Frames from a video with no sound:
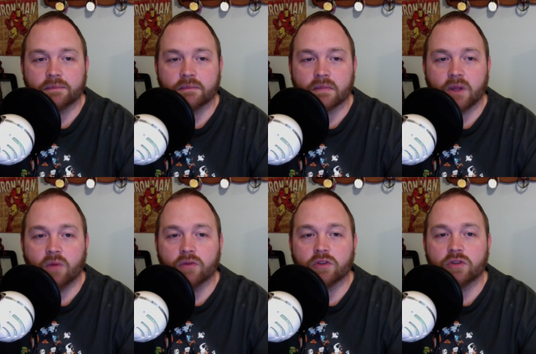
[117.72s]

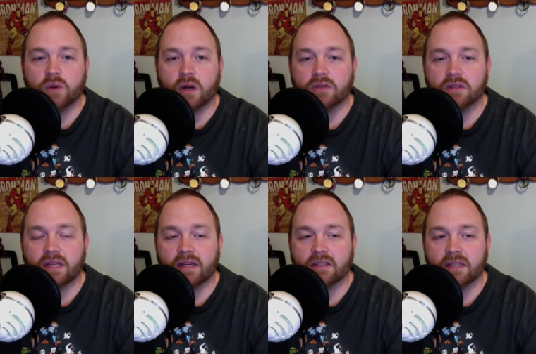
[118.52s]
Over
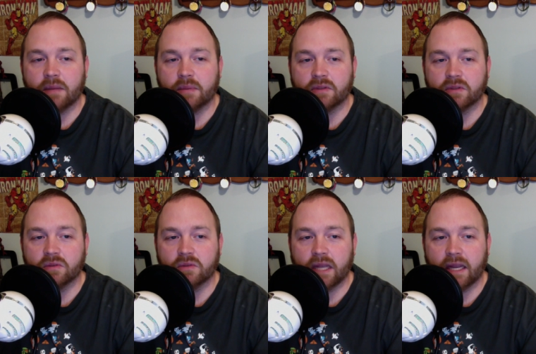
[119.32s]
200,000
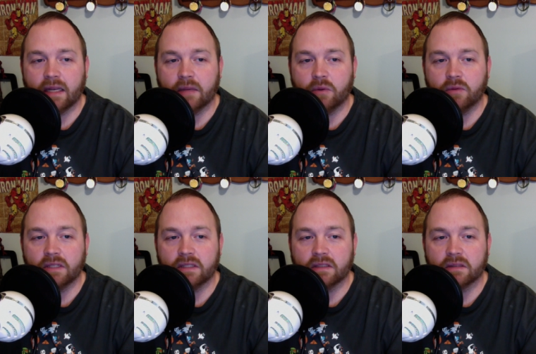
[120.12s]
episodes and
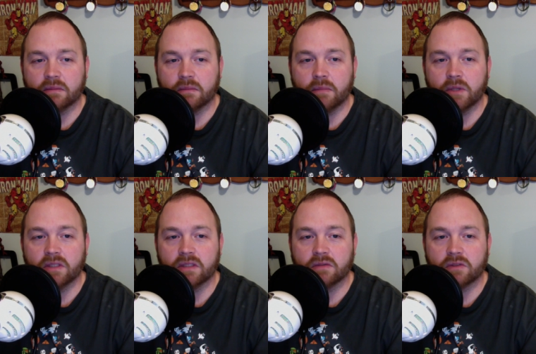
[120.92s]
movies,
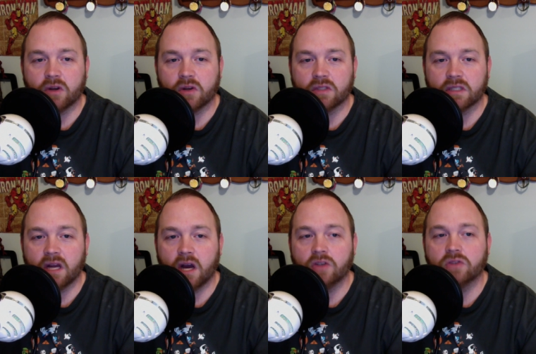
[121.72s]
millions of songs, and
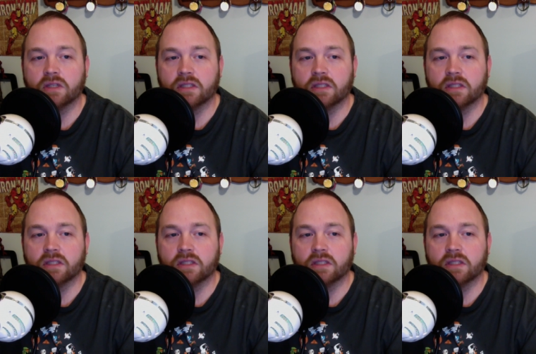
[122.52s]
hundreds